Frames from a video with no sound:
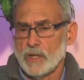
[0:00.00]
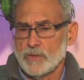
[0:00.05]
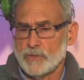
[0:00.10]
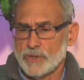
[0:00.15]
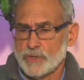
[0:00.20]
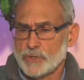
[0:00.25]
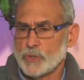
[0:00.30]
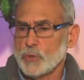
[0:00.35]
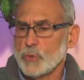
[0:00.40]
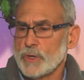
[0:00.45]
the
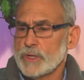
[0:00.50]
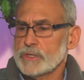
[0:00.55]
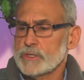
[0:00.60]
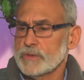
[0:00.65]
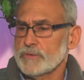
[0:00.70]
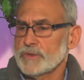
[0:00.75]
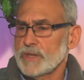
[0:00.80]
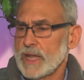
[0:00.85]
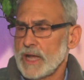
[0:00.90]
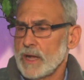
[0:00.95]
two ends
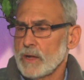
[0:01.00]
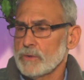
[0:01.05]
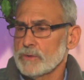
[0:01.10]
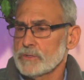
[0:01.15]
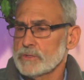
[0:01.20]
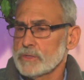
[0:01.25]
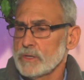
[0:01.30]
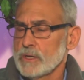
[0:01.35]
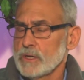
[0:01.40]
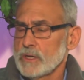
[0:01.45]
of
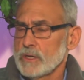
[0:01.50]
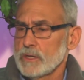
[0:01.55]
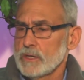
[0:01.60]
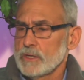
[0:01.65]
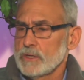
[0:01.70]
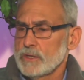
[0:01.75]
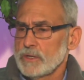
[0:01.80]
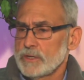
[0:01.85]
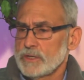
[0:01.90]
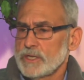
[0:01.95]
towns
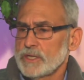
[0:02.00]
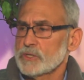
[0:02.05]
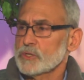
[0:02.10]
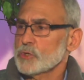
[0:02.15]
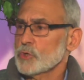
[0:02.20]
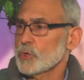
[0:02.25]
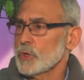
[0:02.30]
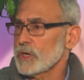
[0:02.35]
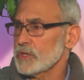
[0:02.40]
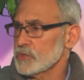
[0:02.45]

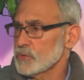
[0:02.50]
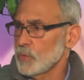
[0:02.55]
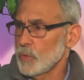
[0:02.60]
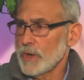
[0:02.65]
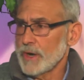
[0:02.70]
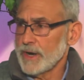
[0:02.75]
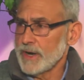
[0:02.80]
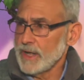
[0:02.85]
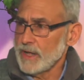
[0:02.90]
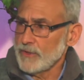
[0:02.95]
distrust
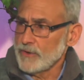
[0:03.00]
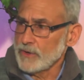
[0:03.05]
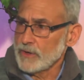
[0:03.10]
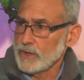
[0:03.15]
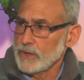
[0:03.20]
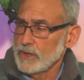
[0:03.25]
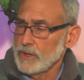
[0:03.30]
one another.